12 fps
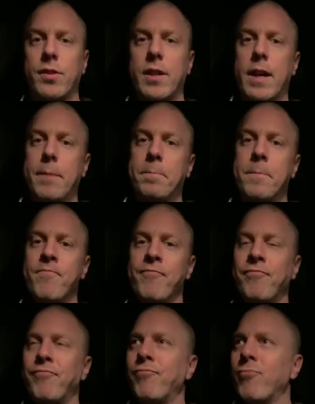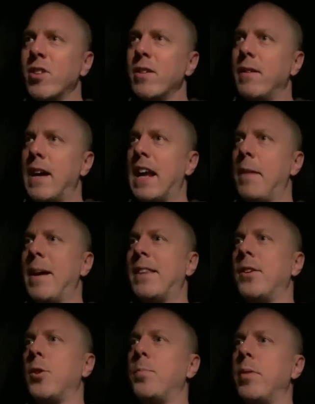time. And I'm at
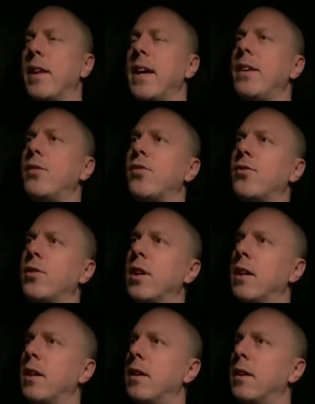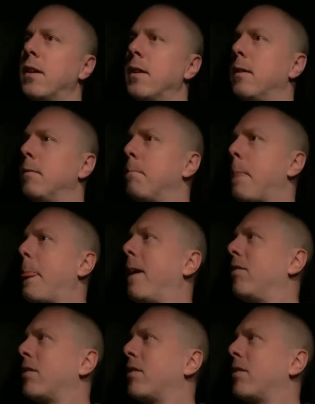this place. I'll